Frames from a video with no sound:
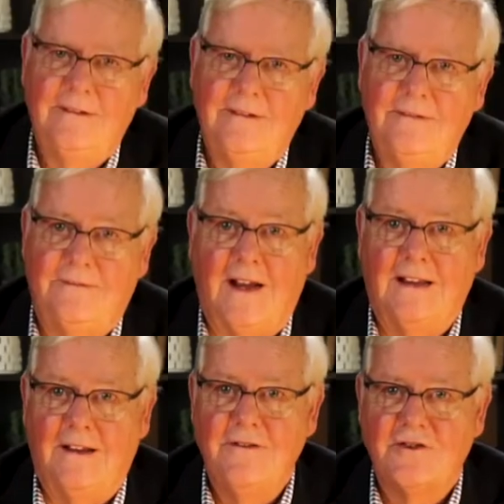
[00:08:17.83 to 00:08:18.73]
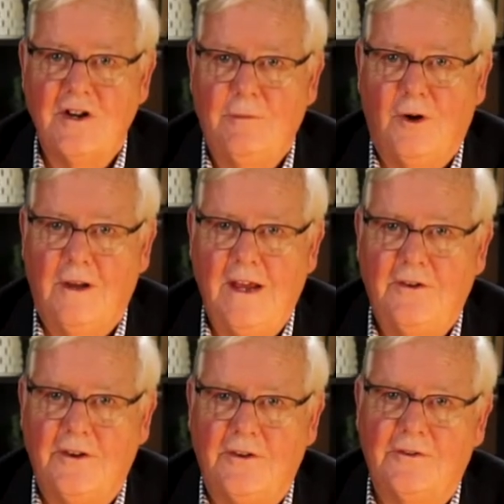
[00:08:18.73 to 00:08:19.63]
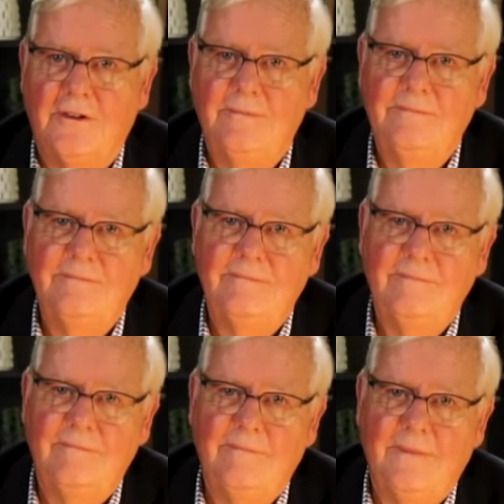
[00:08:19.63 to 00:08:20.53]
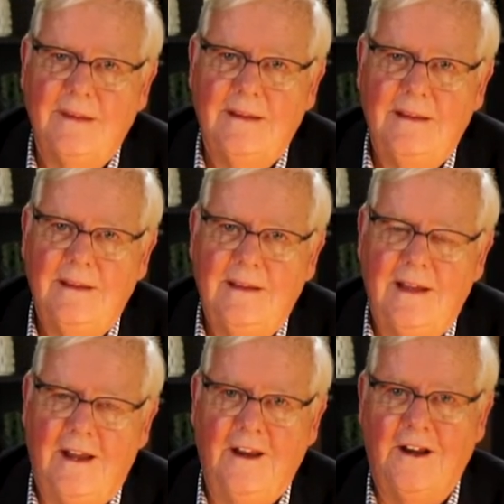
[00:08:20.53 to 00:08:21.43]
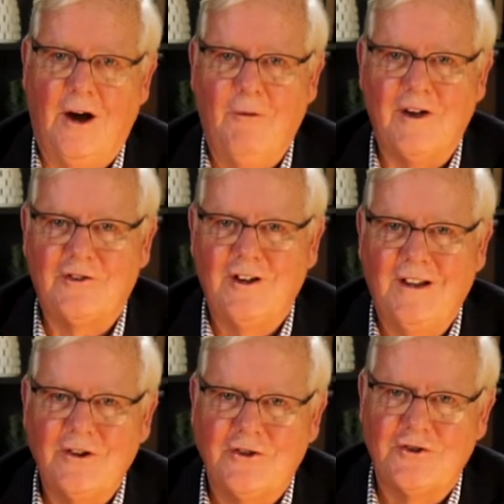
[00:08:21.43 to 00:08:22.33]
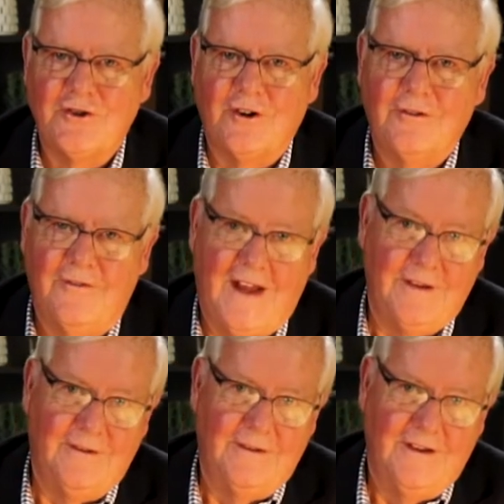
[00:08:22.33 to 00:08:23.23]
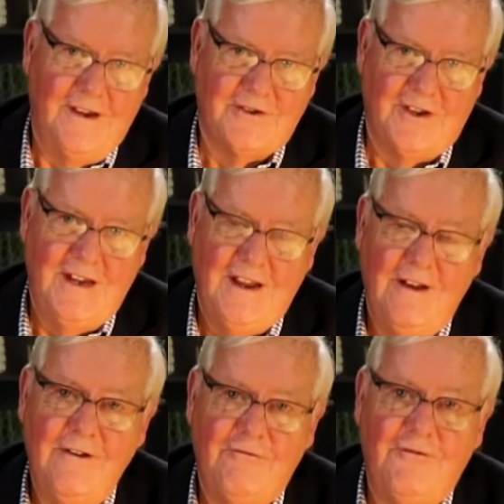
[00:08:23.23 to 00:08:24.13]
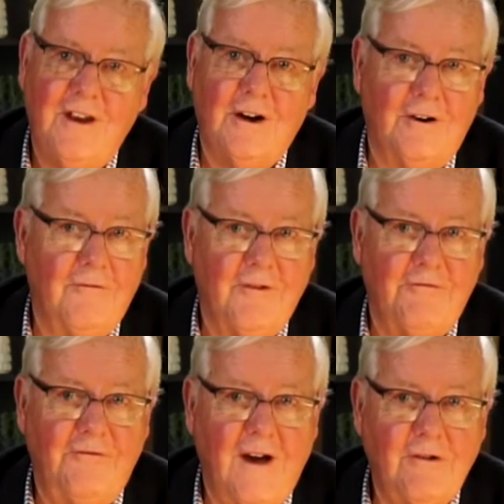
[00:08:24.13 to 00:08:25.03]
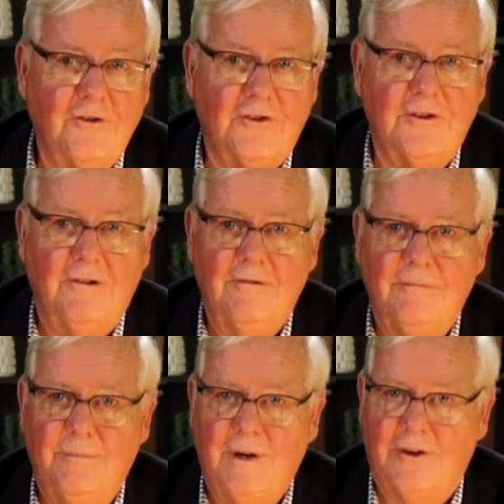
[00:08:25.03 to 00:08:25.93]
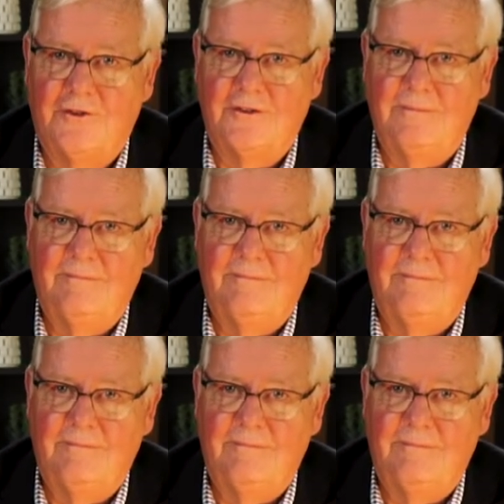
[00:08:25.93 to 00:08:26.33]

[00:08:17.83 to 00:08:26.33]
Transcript: finally, there's no more laters. And in our Western literature, that is the figure of the Faust person.